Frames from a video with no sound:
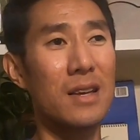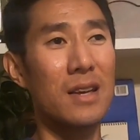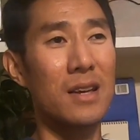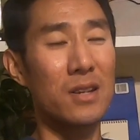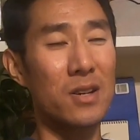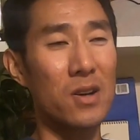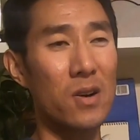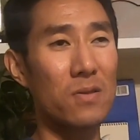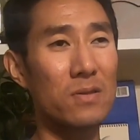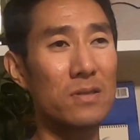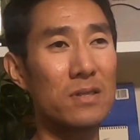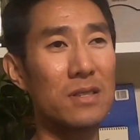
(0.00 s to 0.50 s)

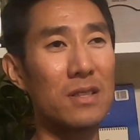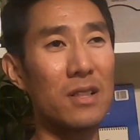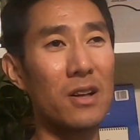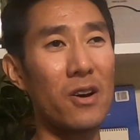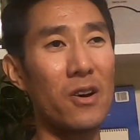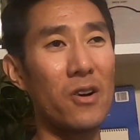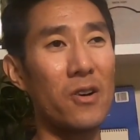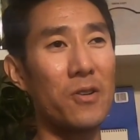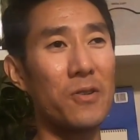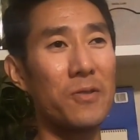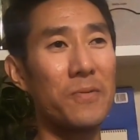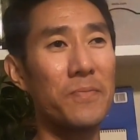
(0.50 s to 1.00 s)
and going
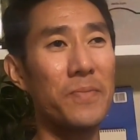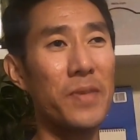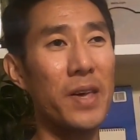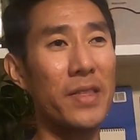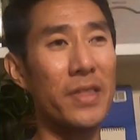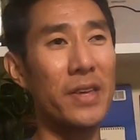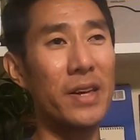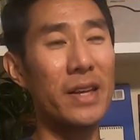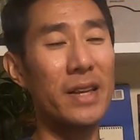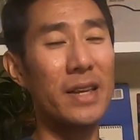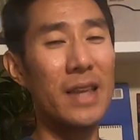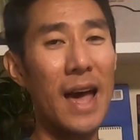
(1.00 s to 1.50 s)
slow,
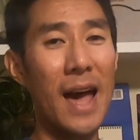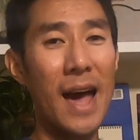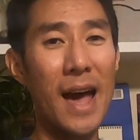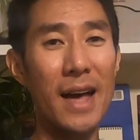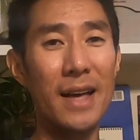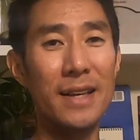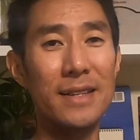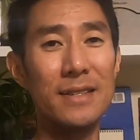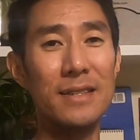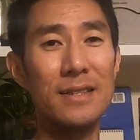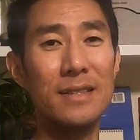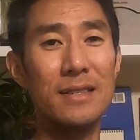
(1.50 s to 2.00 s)
and then
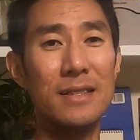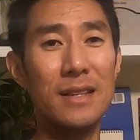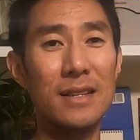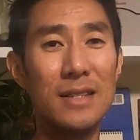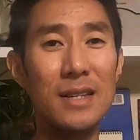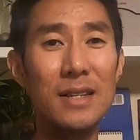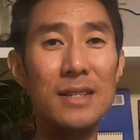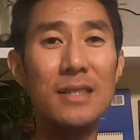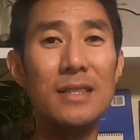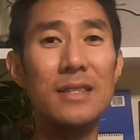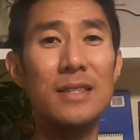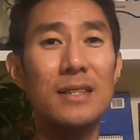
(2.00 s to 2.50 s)
as the
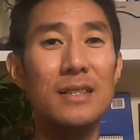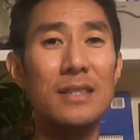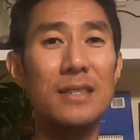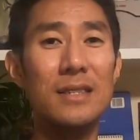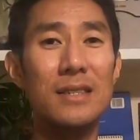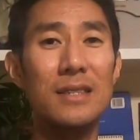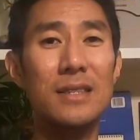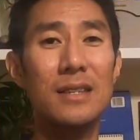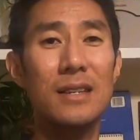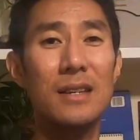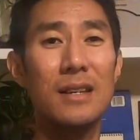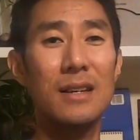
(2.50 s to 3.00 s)

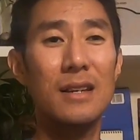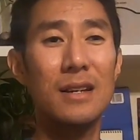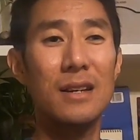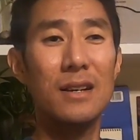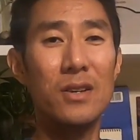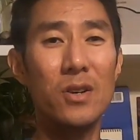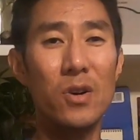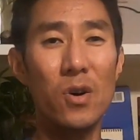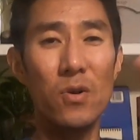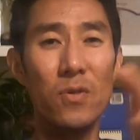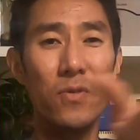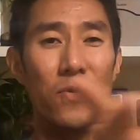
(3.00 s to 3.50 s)
distance
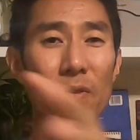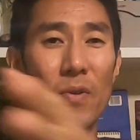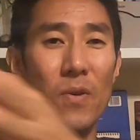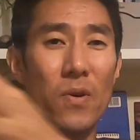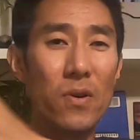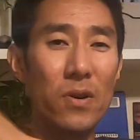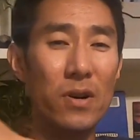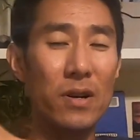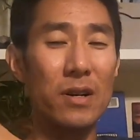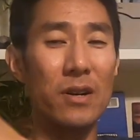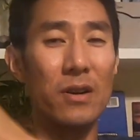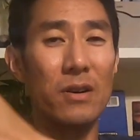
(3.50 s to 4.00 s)
go
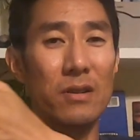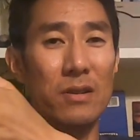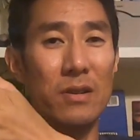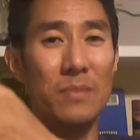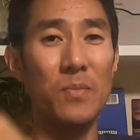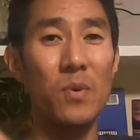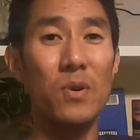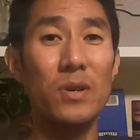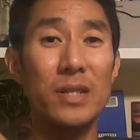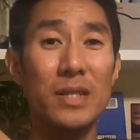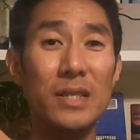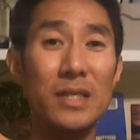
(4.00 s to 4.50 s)
forward, or the
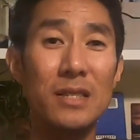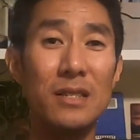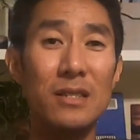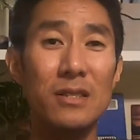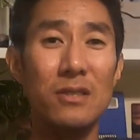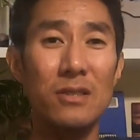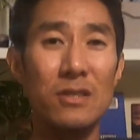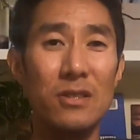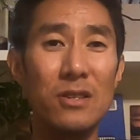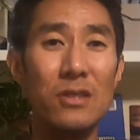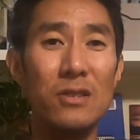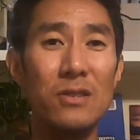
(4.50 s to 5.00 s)
more distance
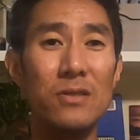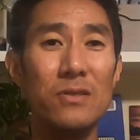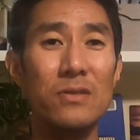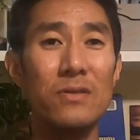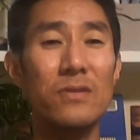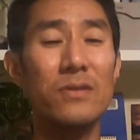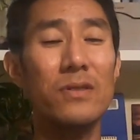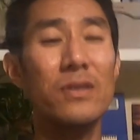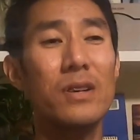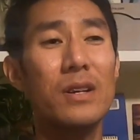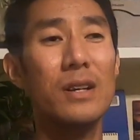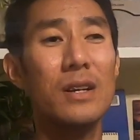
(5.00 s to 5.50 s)
you
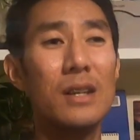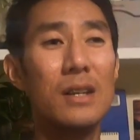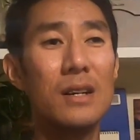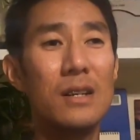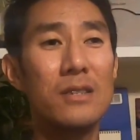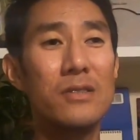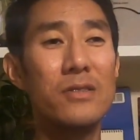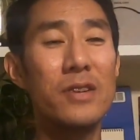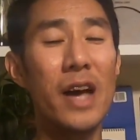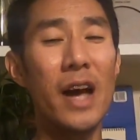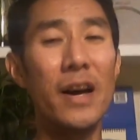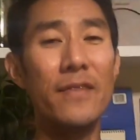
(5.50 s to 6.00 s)
do,
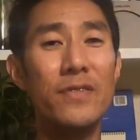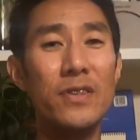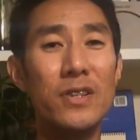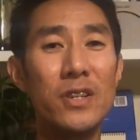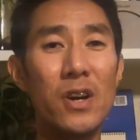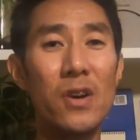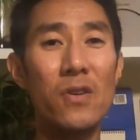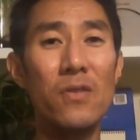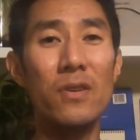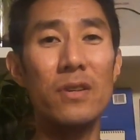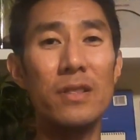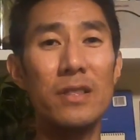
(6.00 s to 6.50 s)
you have to
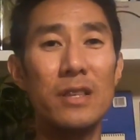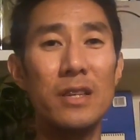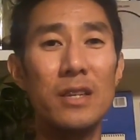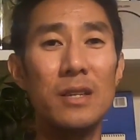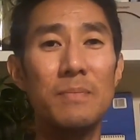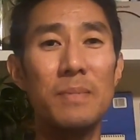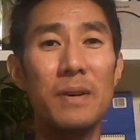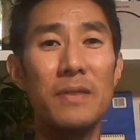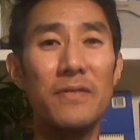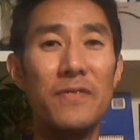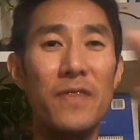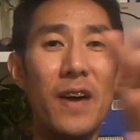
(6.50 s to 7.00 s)
go a little bit